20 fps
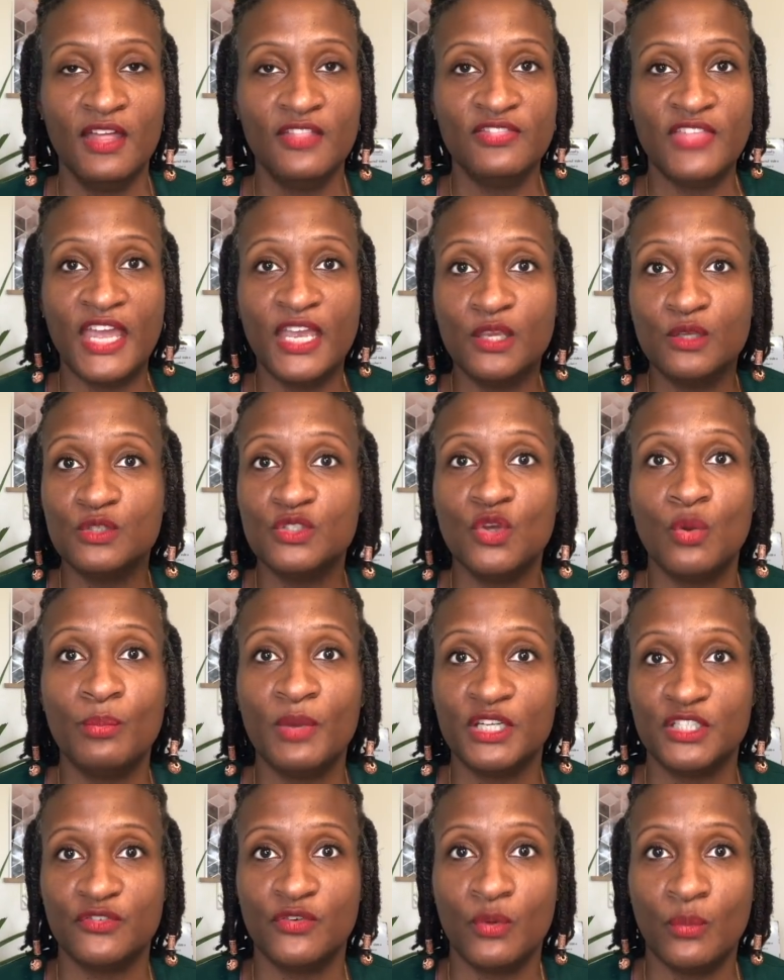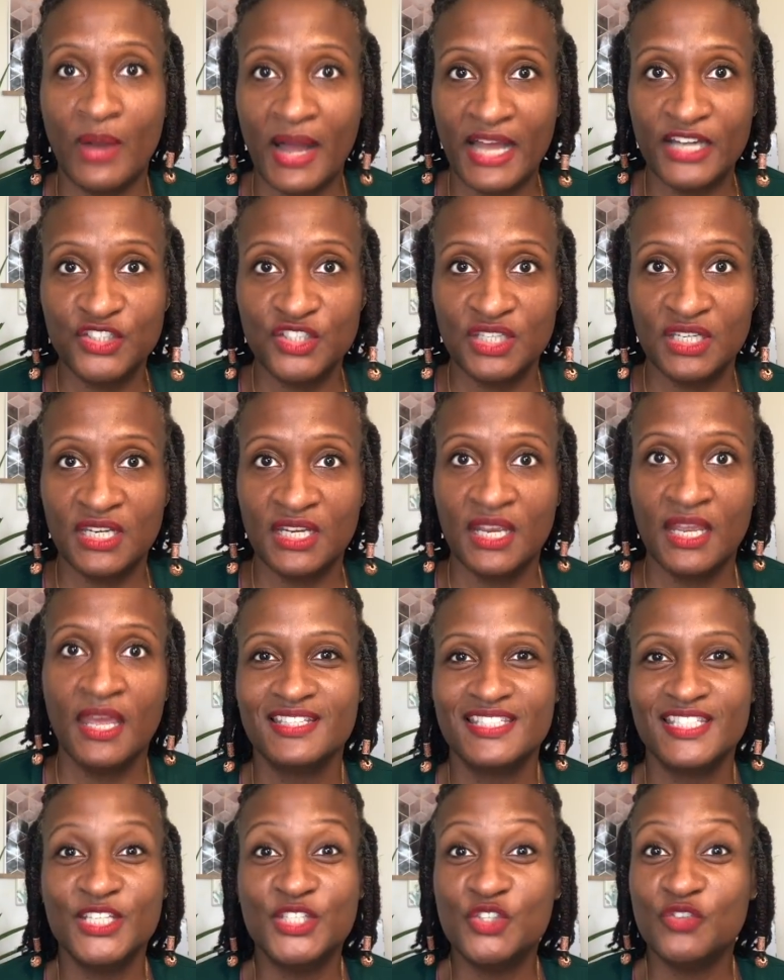Thank you so much for watching.
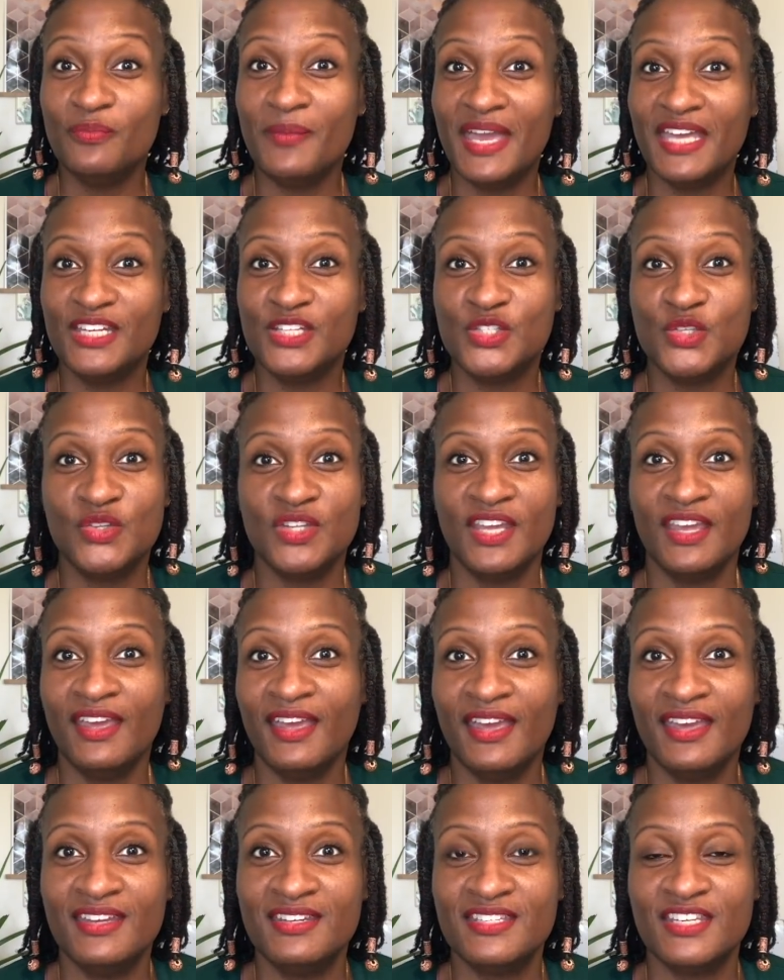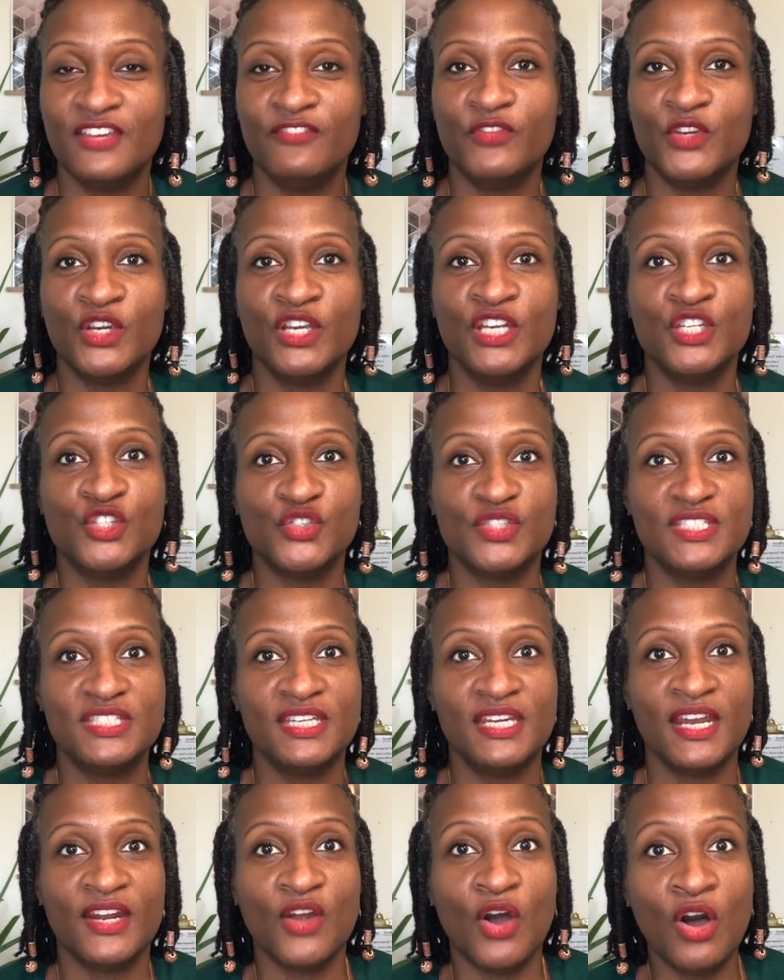Since you've made it to the end, if you're interested
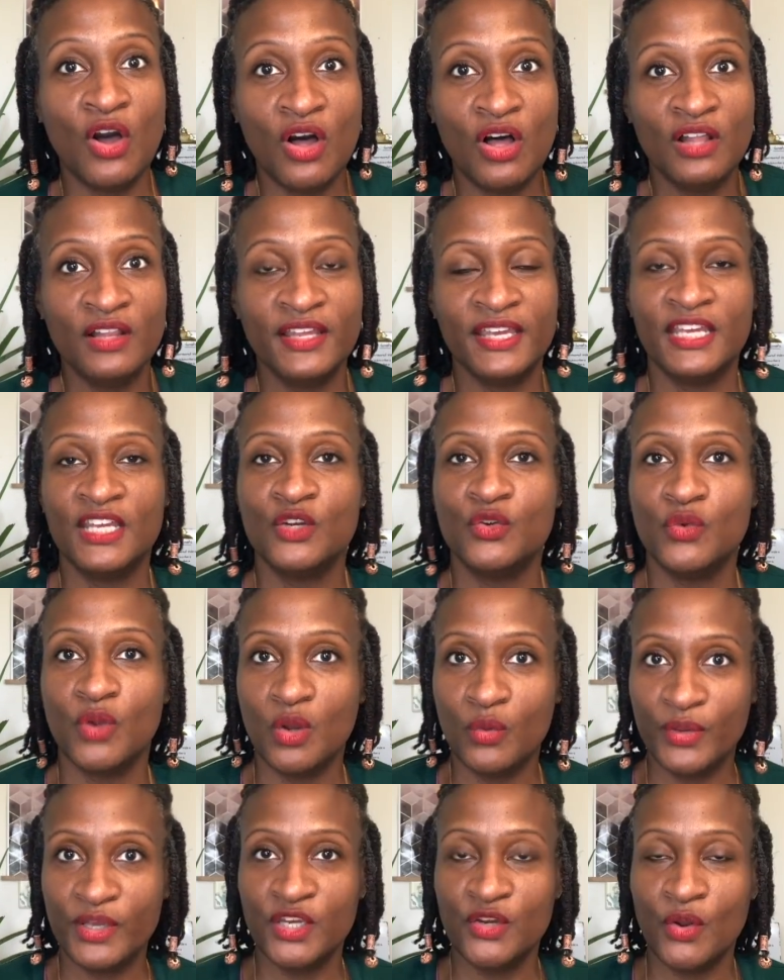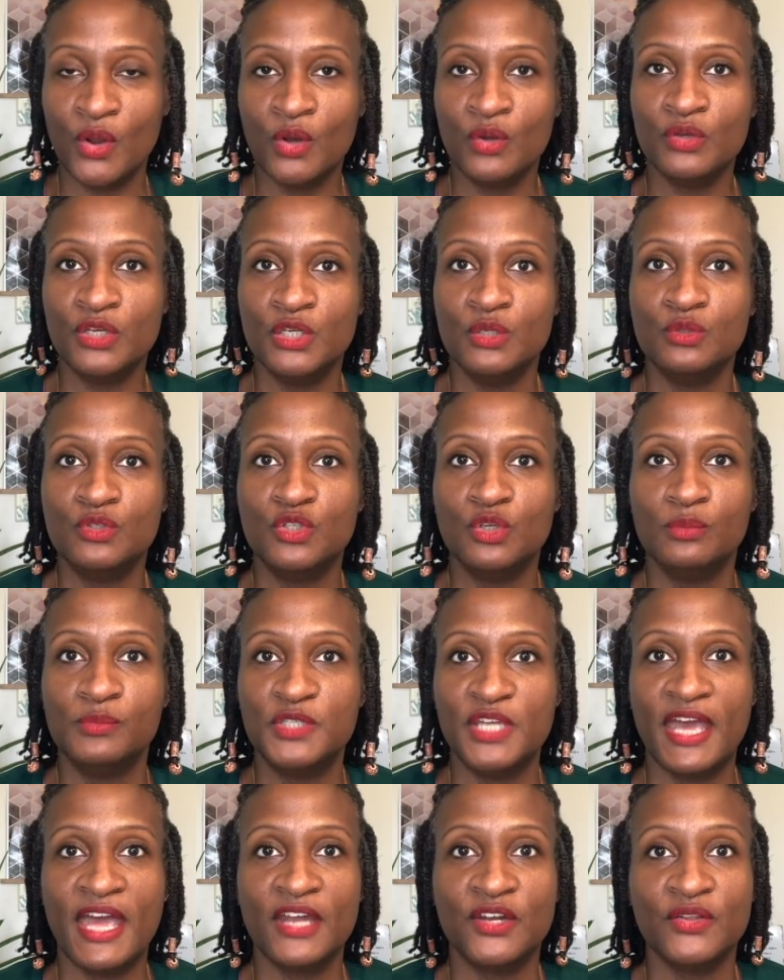at all in growing your own YouTube
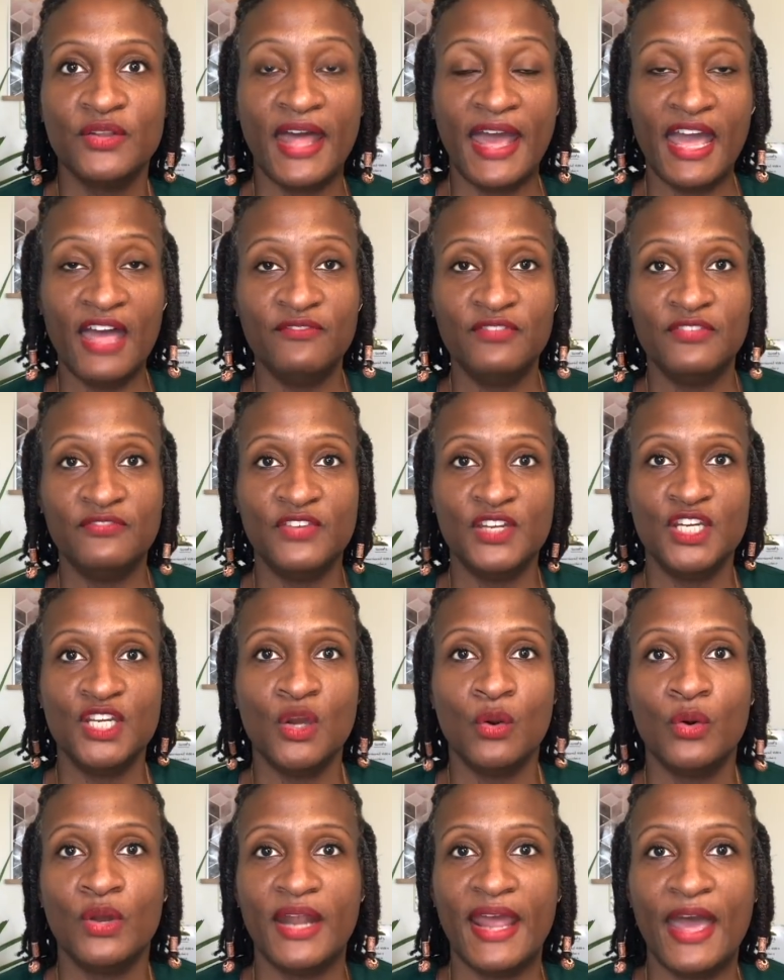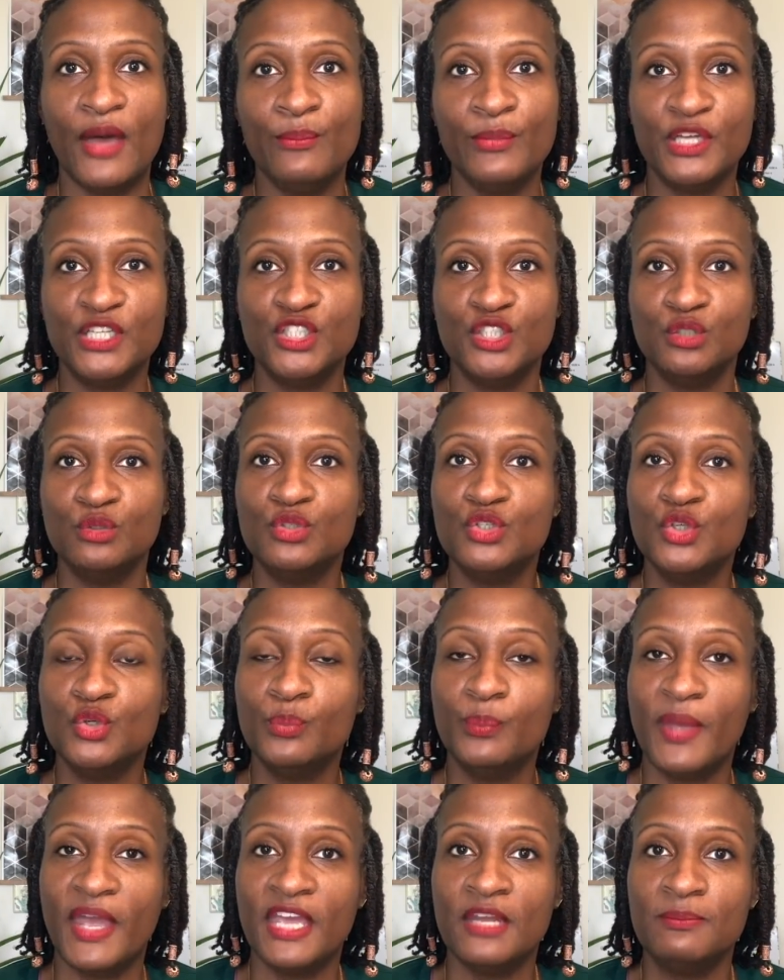channel, I have a video on how much YouTube
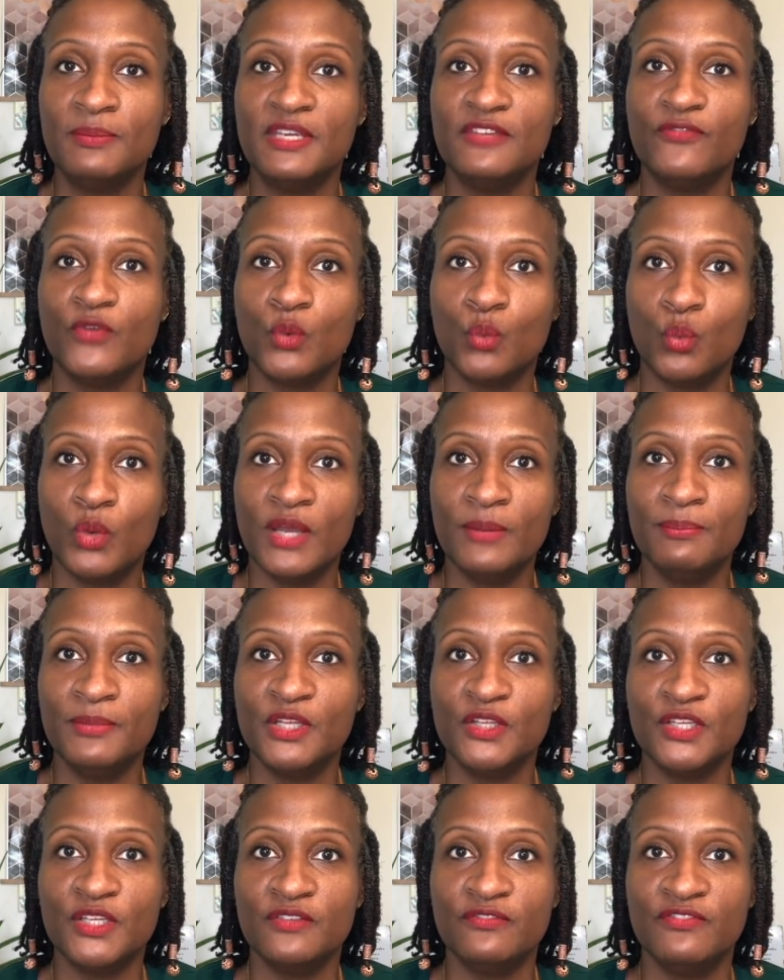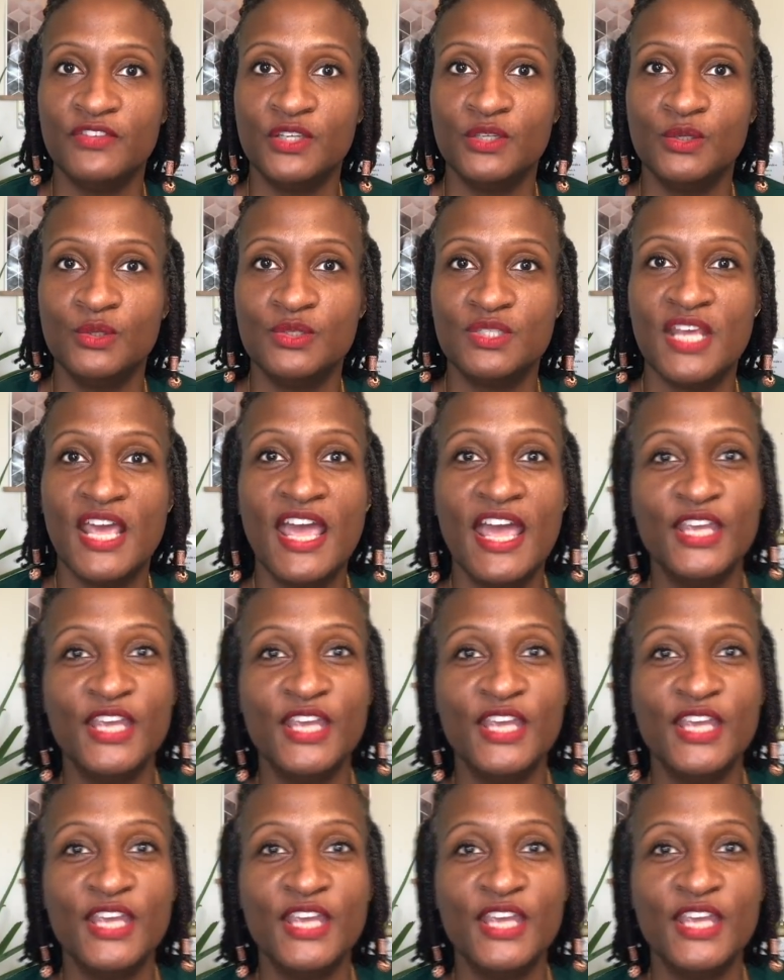paid me for 1 million views.